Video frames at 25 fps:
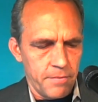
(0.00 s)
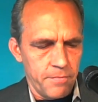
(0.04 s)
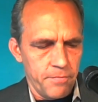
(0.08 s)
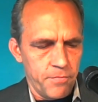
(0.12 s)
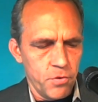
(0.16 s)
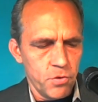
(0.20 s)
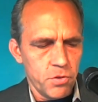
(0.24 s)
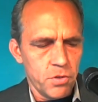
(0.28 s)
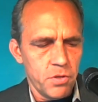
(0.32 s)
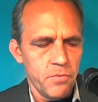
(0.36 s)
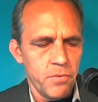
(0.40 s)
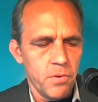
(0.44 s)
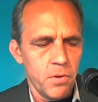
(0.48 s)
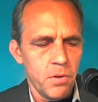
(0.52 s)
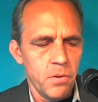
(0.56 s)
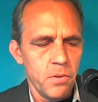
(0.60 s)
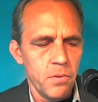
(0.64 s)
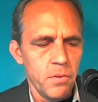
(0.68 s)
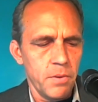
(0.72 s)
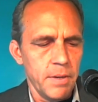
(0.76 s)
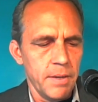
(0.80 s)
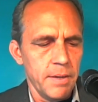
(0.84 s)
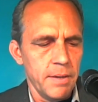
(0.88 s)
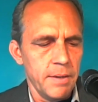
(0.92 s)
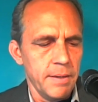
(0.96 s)
First of
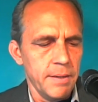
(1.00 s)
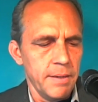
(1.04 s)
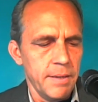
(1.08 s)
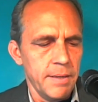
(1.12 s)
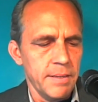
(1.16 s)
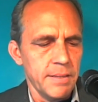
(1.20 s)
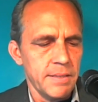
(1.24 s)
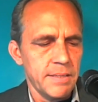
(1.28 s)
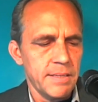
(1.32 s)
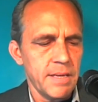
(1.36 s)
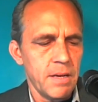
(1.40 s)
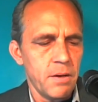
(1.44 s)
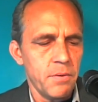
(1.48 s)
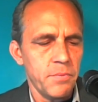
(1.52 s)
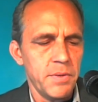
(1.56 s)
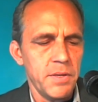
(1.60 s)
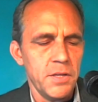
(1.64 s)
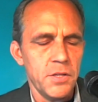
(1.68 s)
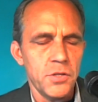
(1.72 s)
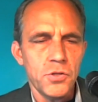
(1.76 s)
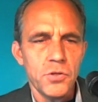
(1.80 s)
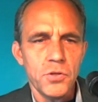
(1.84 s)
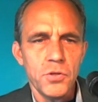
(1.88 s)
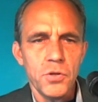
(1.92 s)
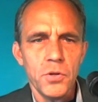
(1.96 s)
all, uh, in
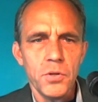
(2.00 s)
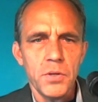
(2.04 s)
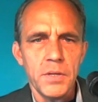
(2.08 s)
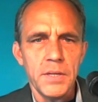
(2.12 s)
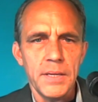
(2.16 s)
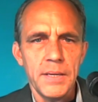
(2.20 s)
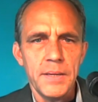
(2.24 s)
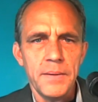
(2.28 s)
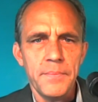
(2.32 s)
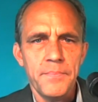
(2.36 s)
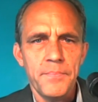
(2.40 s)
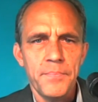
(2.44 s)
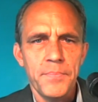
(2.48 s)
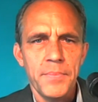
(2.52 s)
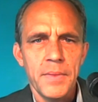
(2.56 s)
southeast Turkey,